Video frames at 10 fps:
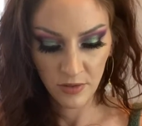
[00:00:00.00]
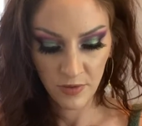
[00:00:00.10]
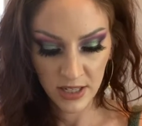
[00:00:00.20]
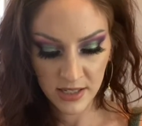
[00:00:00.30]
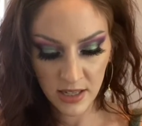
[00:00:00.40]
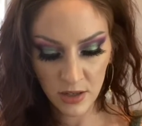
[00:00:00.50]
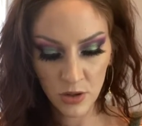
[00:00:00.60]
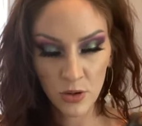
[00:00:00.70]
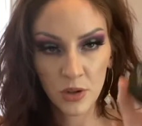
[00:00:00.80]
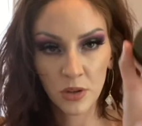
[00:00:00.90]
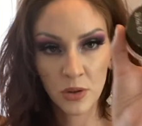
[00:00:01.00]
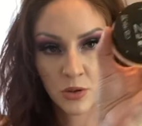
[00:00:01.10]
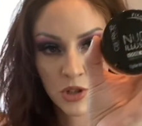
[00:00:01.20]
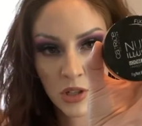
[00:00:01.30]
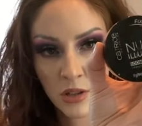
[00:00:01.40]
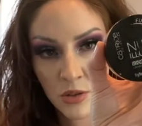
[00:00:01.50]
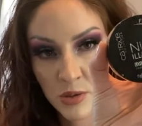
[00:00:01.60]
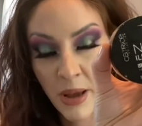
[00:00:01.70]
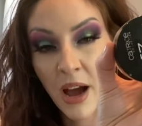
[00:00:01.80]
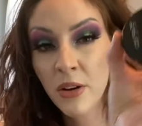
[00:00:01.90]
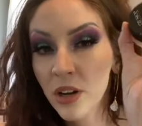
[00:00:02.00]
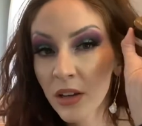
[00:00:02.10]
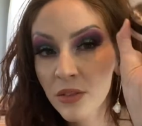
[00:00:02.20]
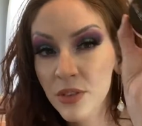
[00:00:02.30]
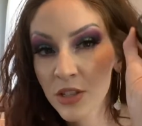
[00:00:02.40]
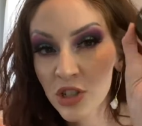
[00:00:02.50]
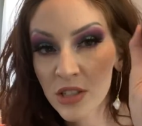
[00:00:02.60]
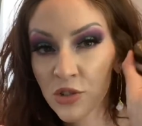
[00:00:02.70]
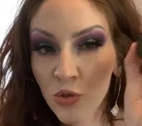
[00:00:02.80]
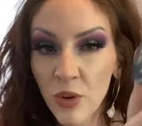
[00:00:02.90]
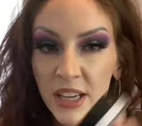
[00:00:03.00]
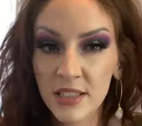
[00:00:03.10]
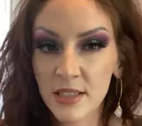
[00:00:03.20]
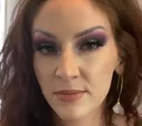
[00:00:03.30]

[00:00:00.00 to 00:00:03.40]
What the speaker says: Fixing Nude Illusion Loose Powder. This shit's great.